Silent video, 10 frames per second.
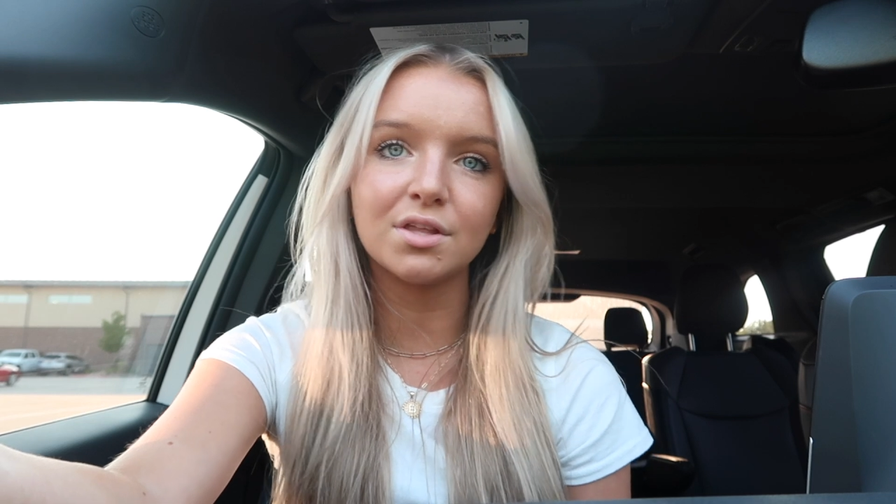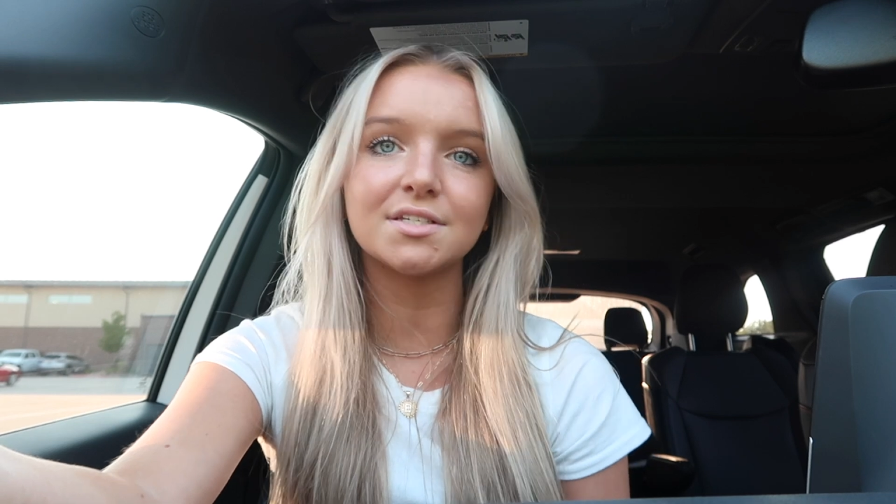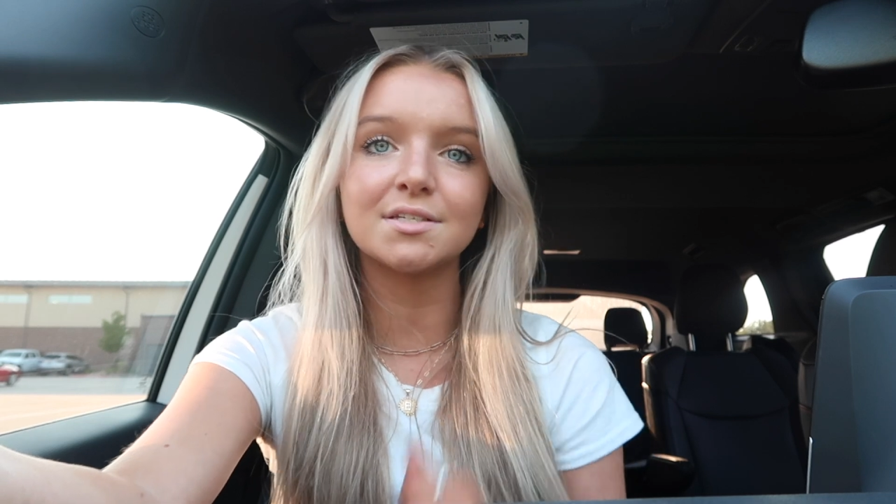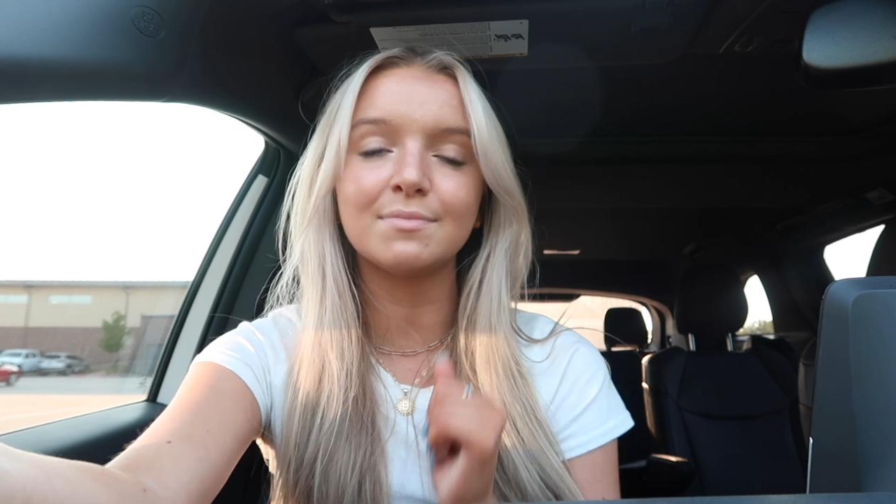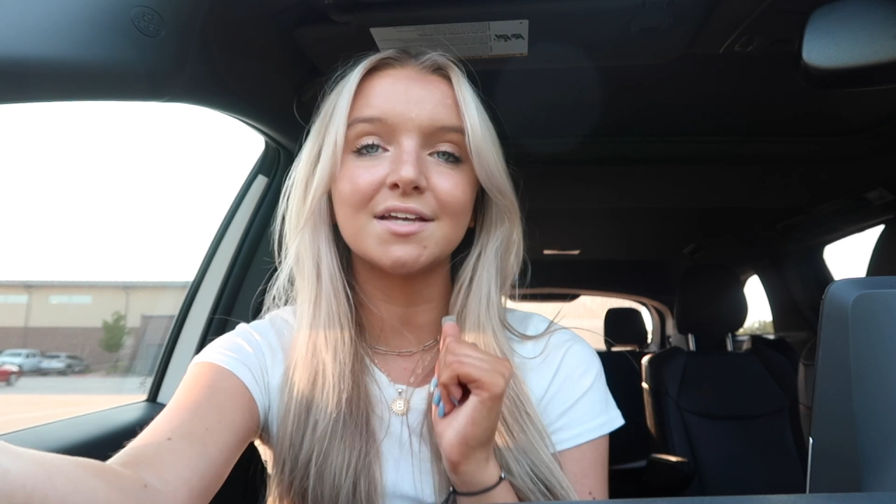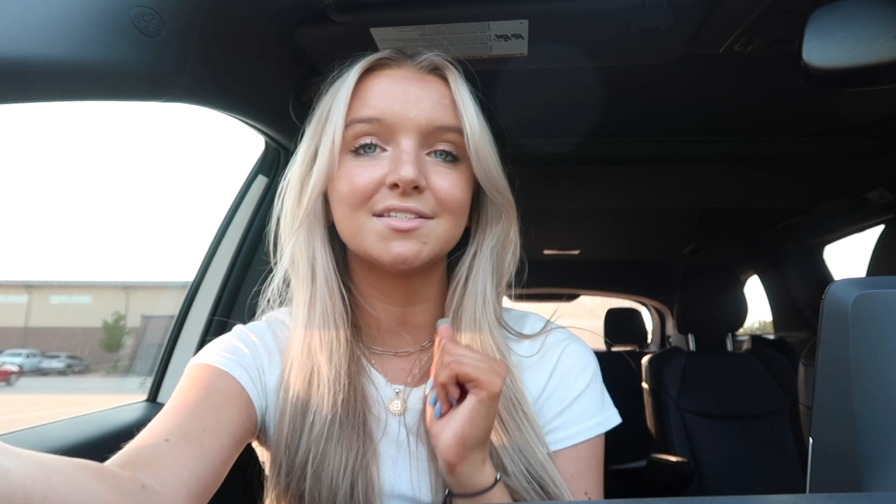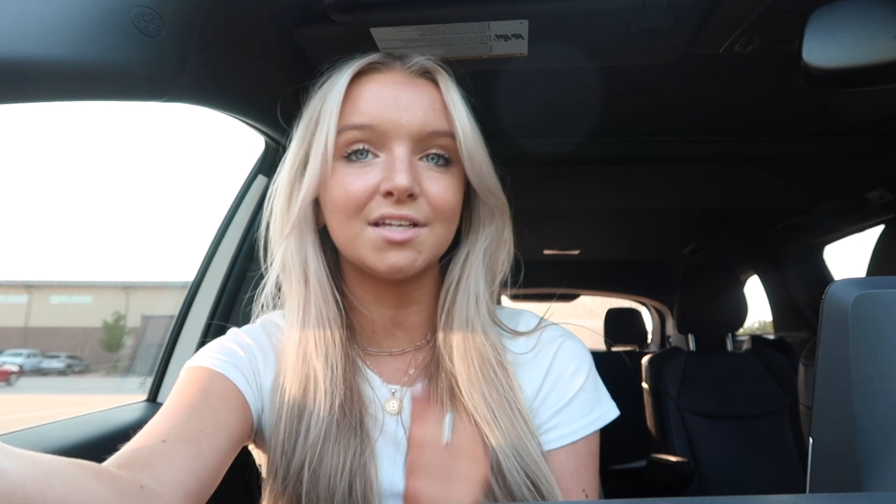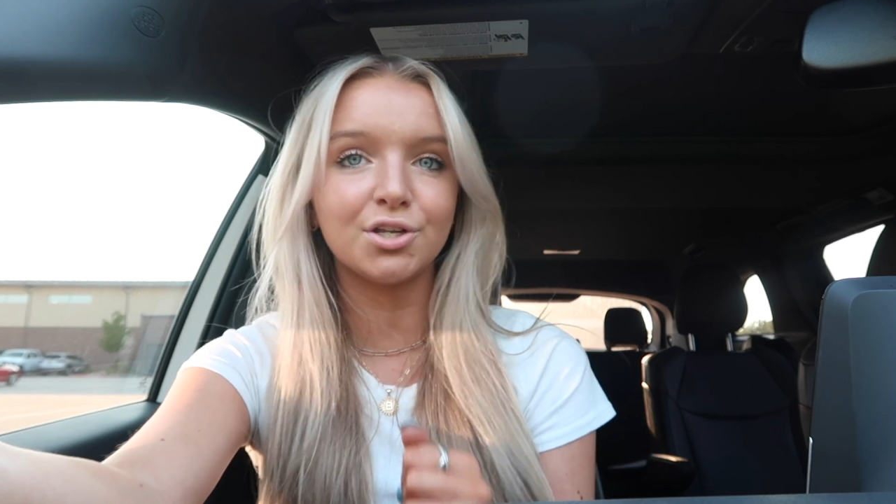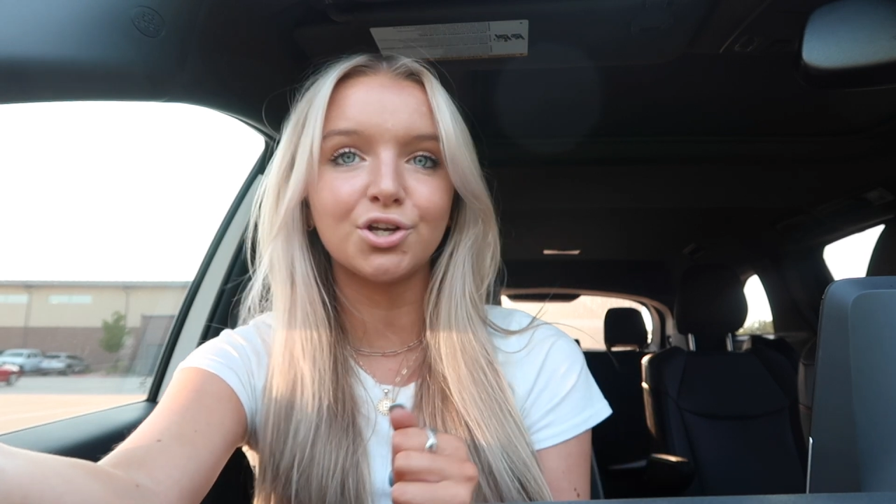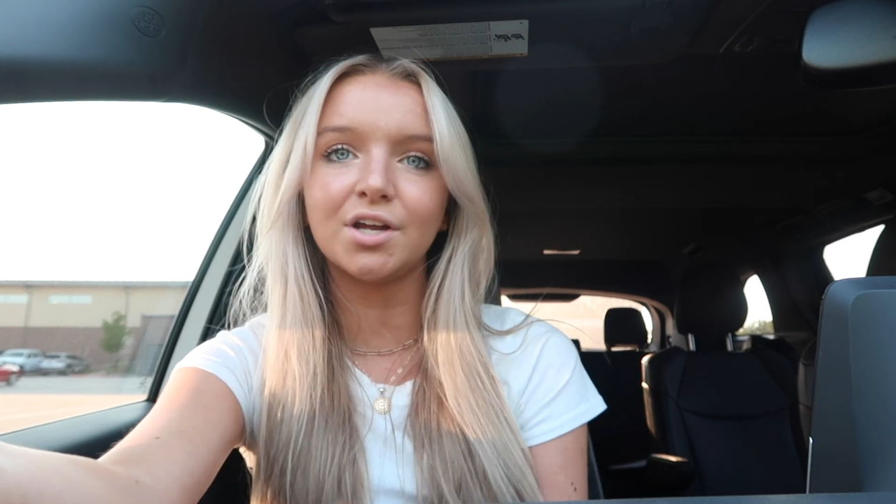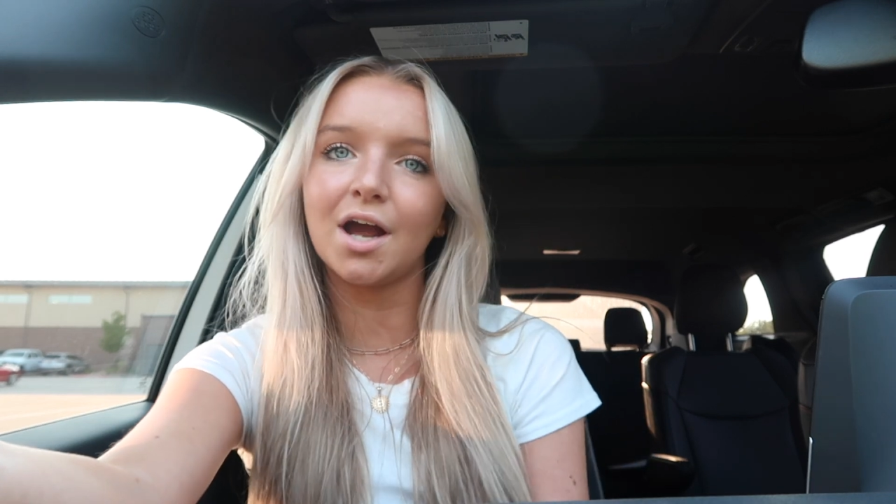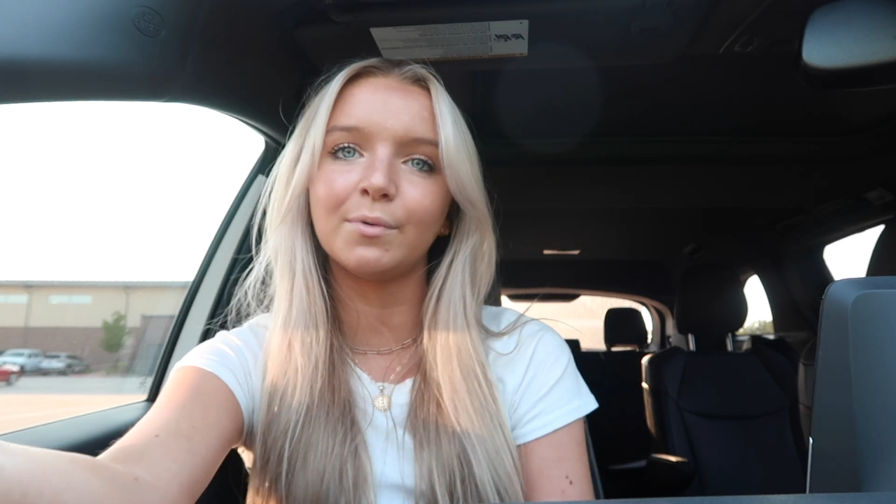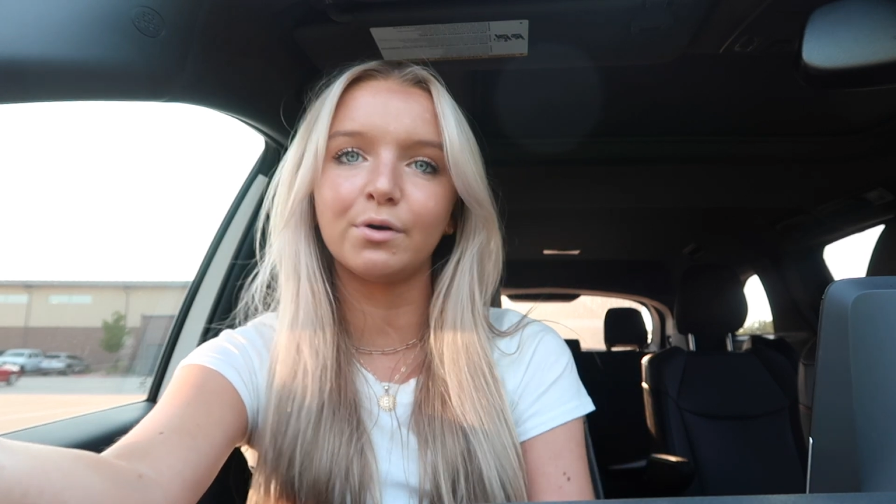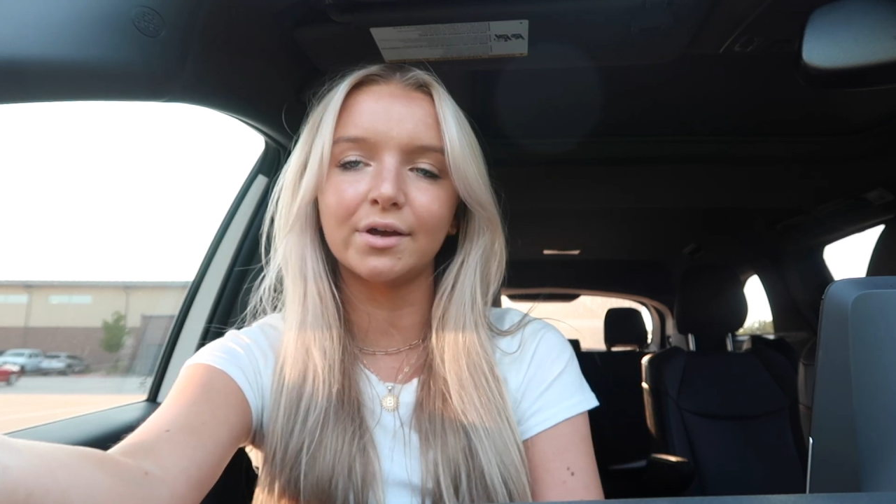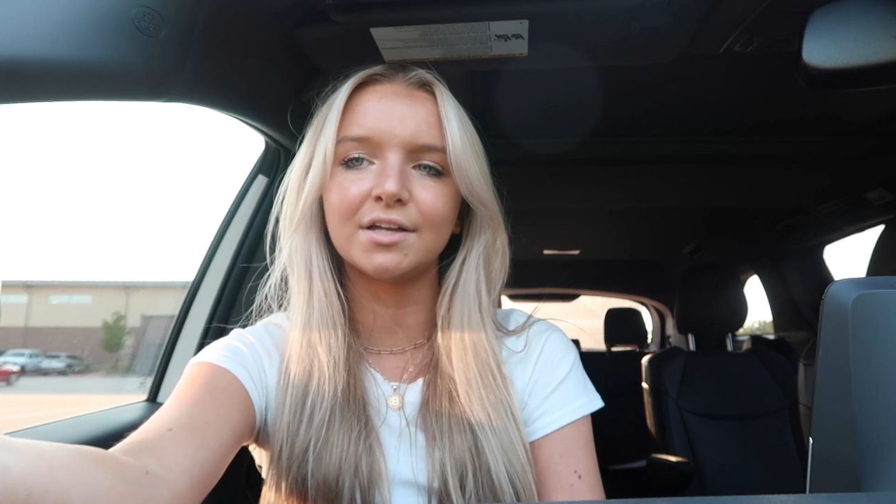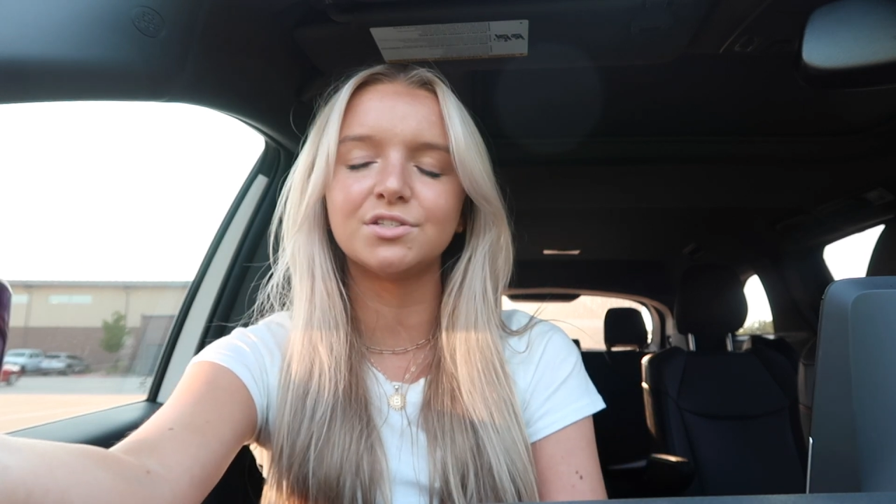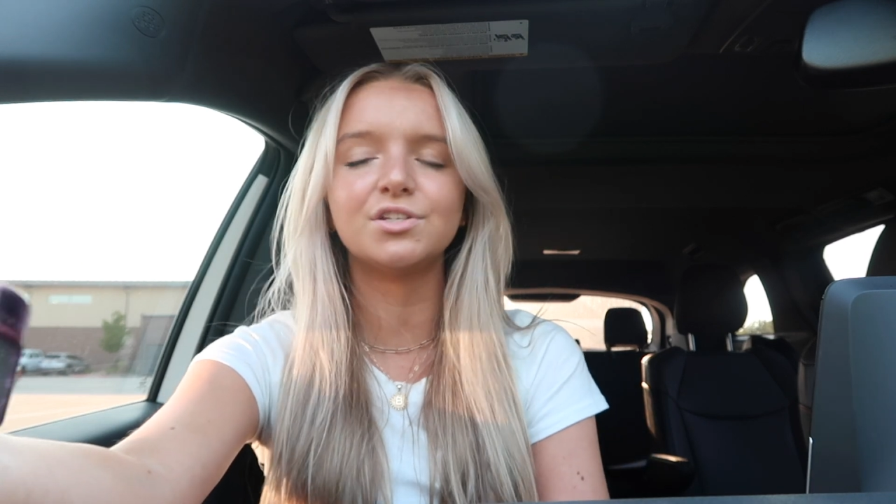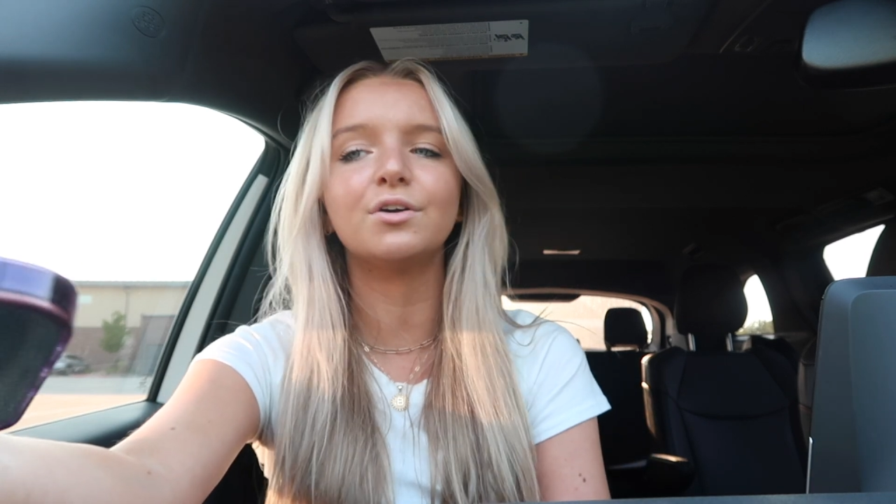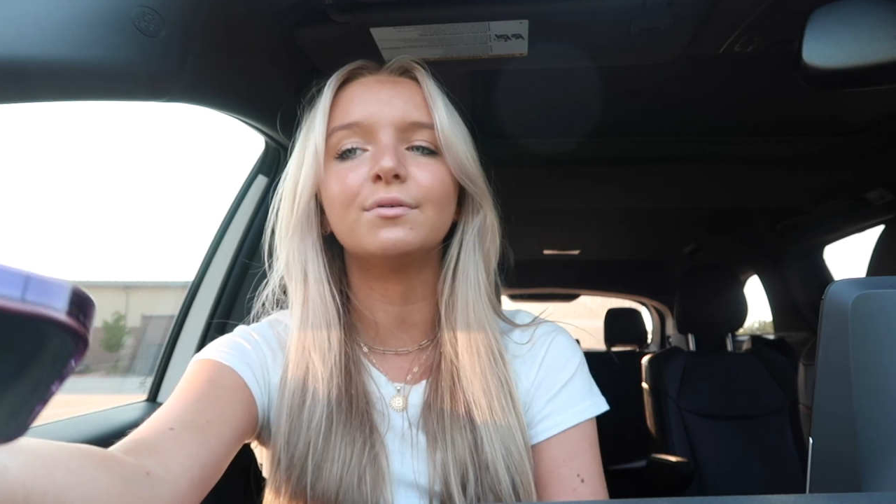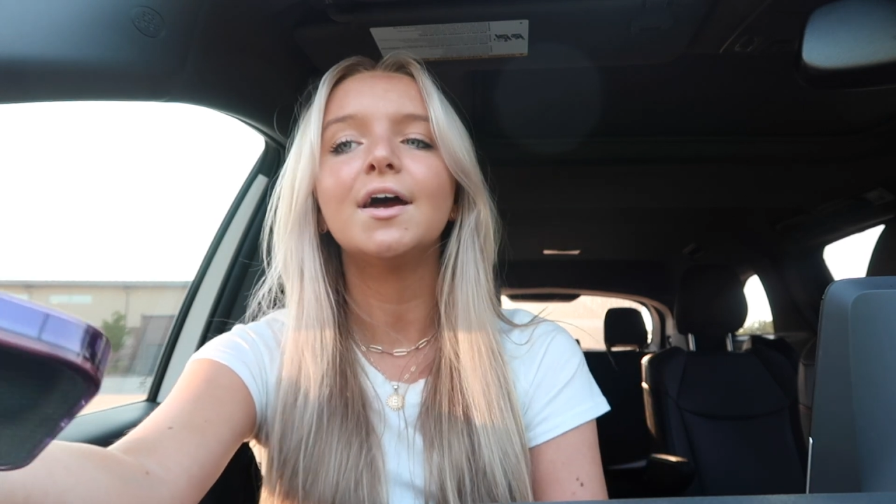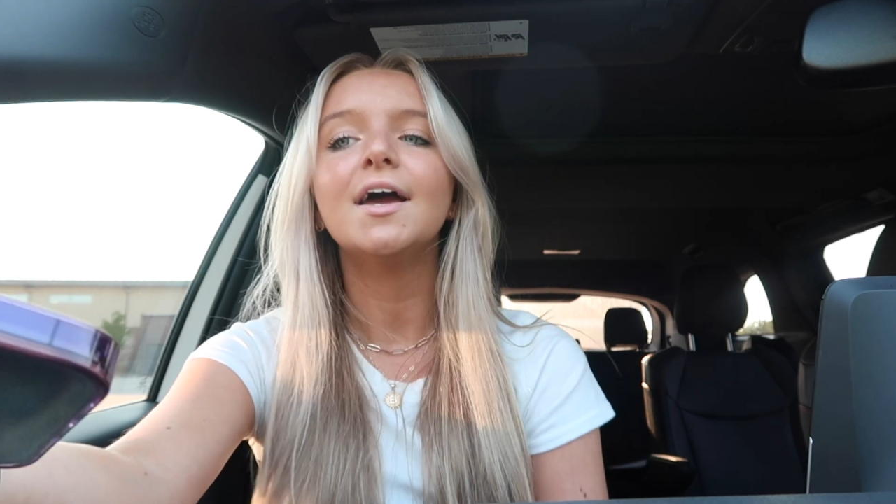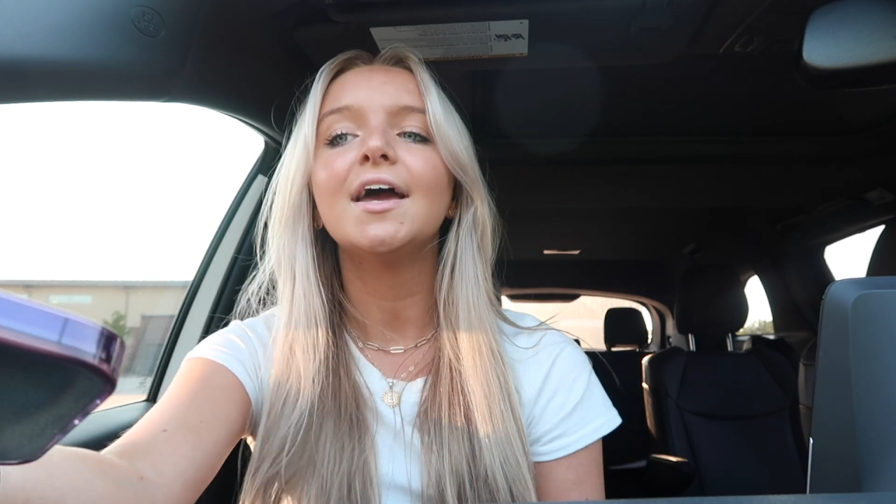this is my senior year I'm going into